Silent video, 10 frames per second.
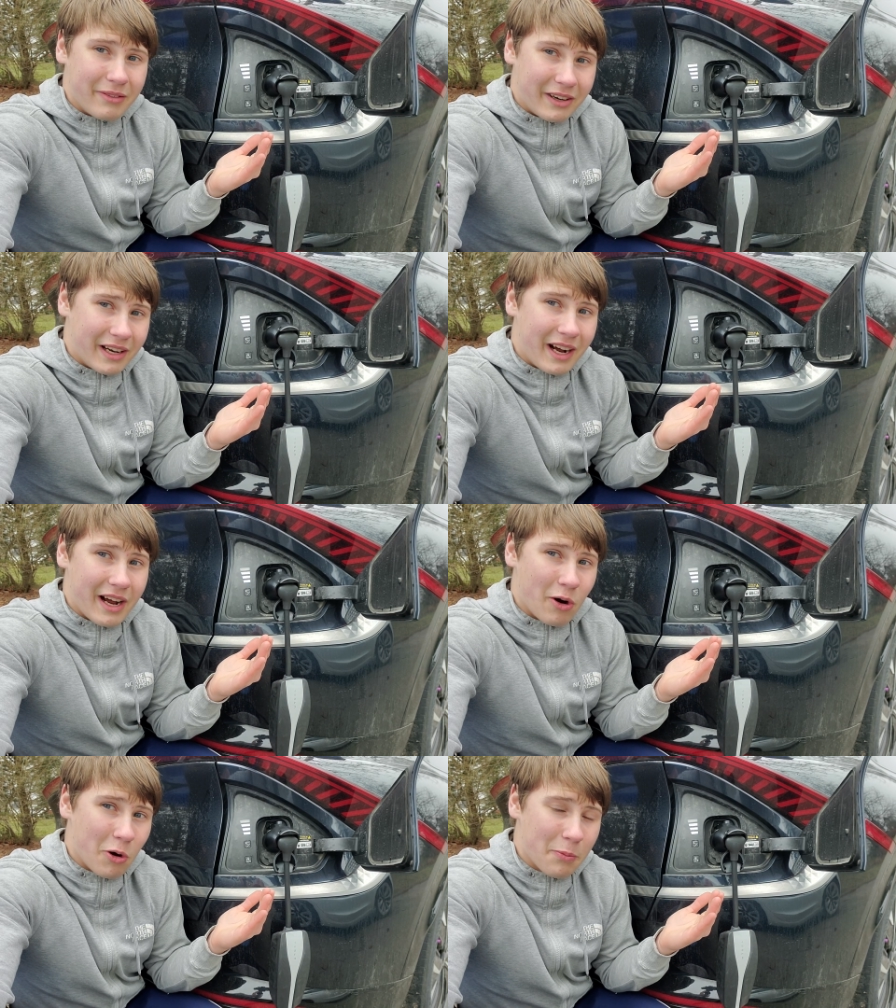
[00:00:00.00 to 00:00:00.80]
But
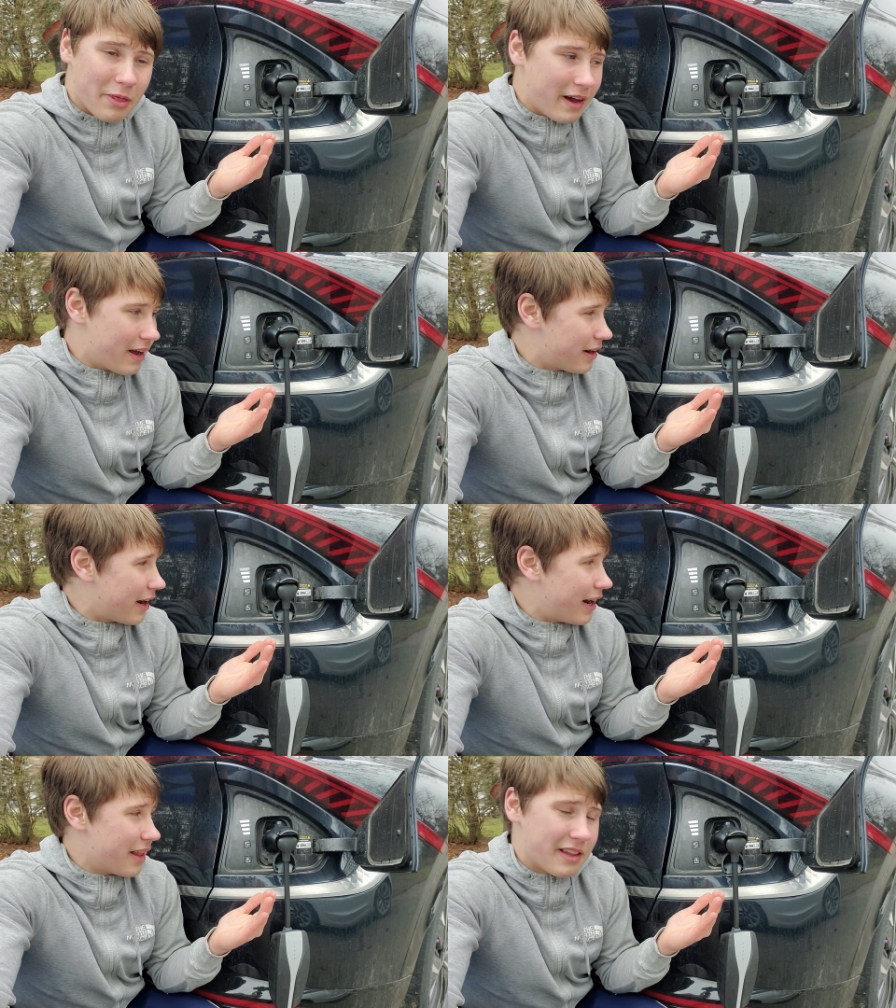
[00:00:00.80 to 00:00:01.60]
I hope that
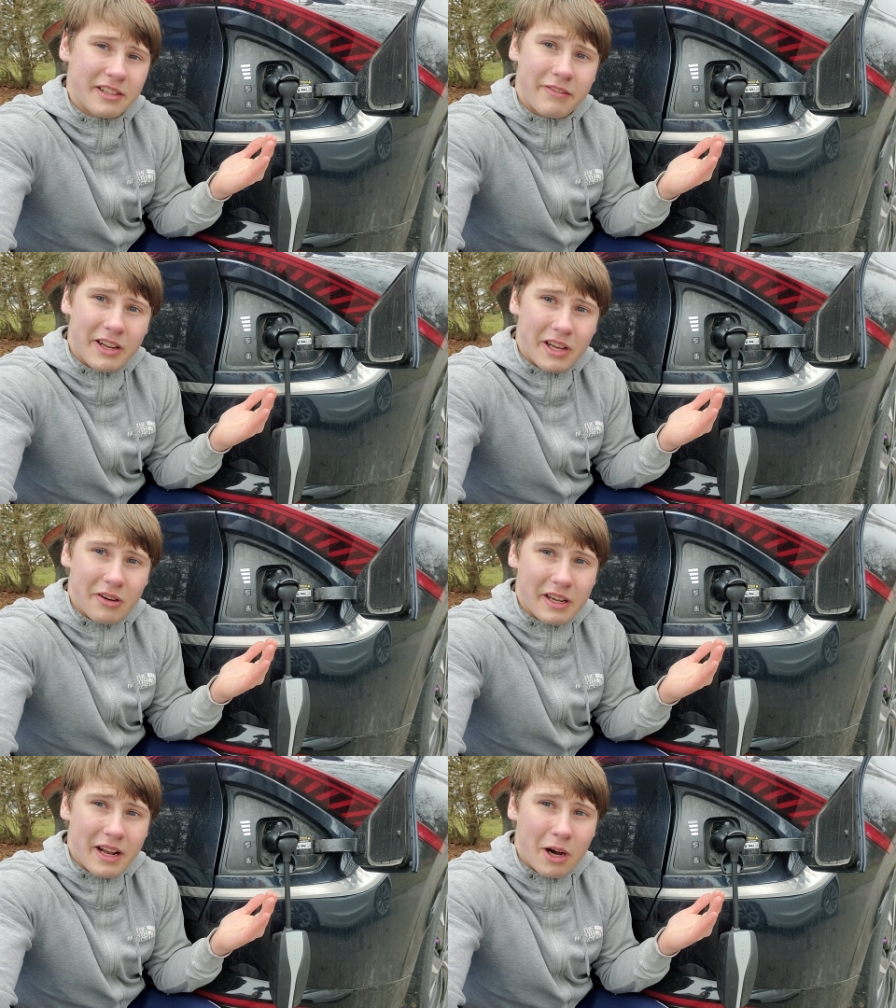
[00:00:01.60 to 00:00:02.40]
uh, this
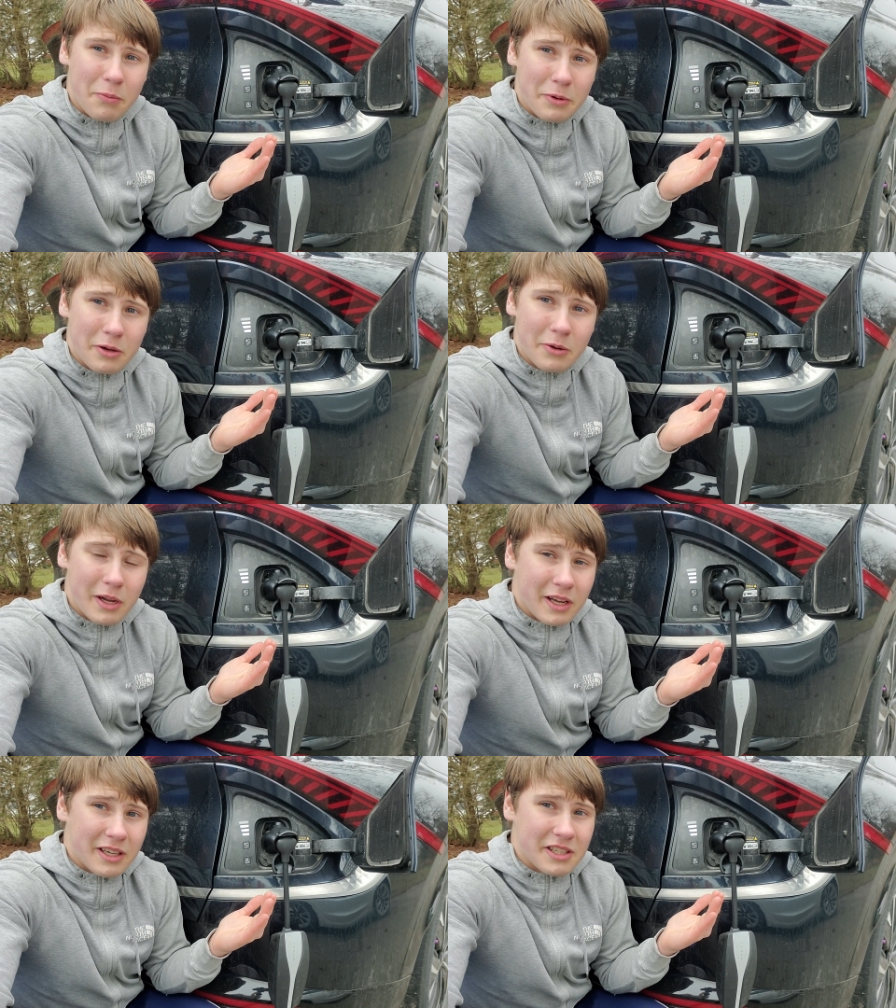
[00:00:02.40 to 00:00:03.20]
video can help you
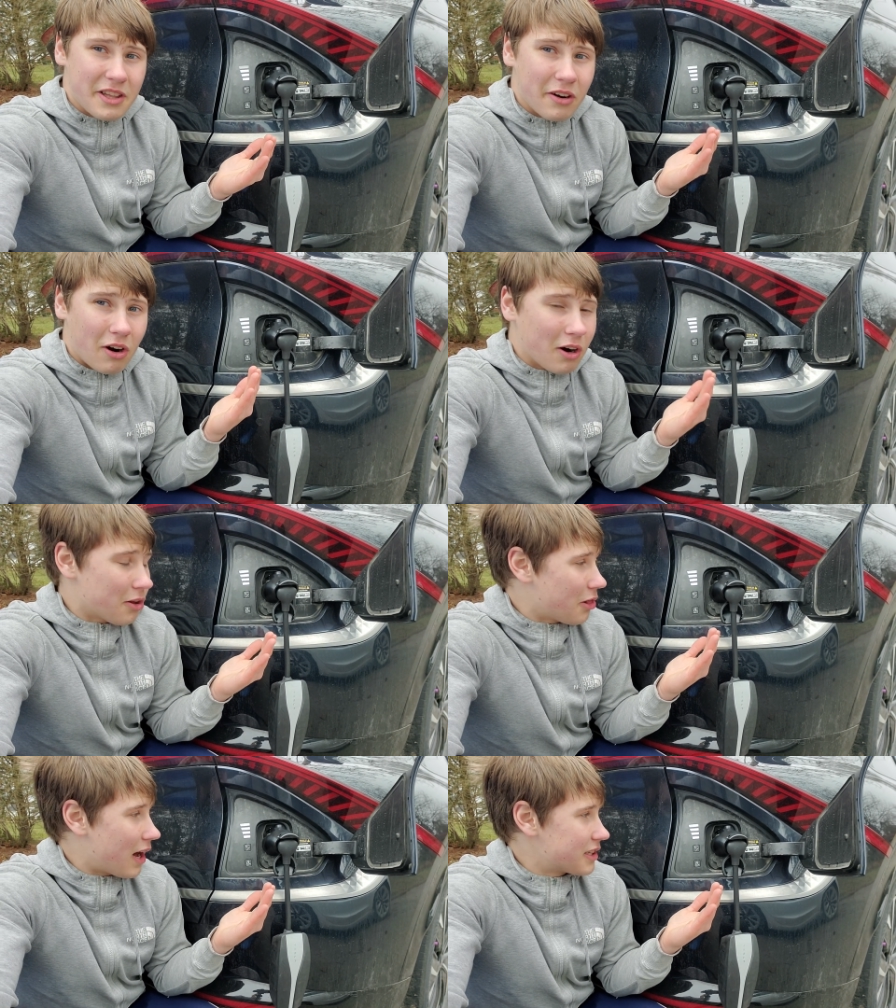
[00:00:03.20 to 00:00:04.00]
because there
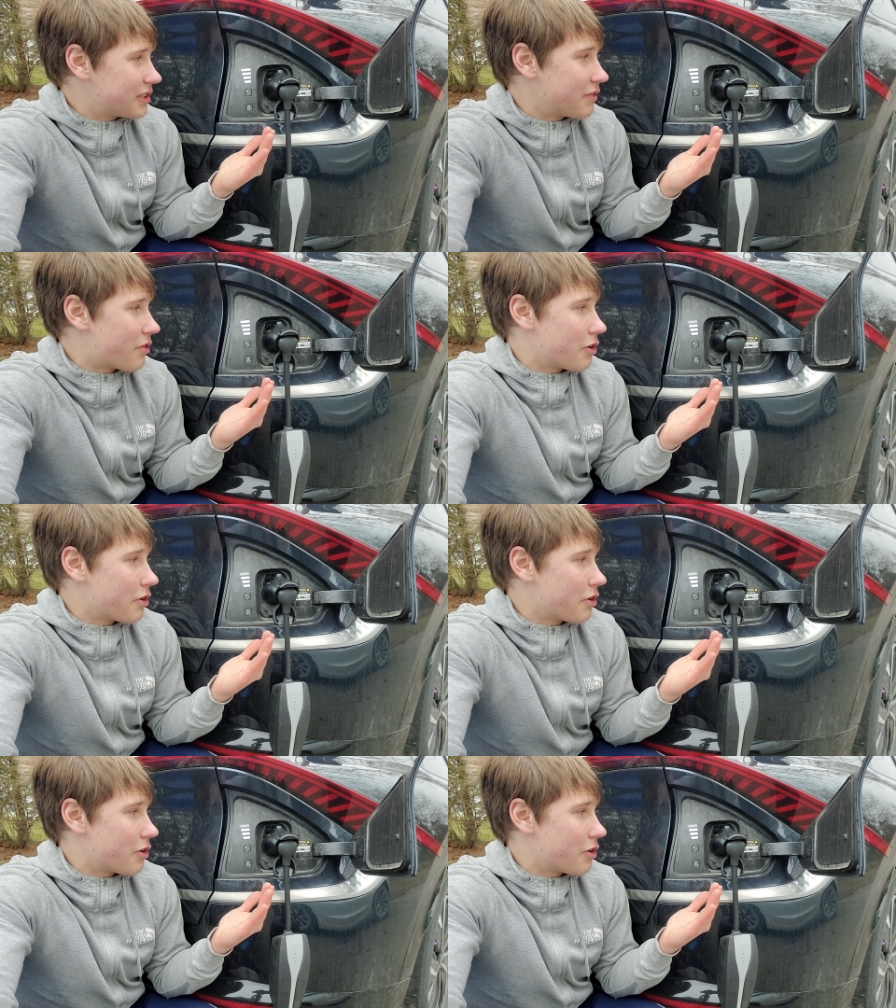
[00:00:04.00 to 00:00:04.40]
are lots of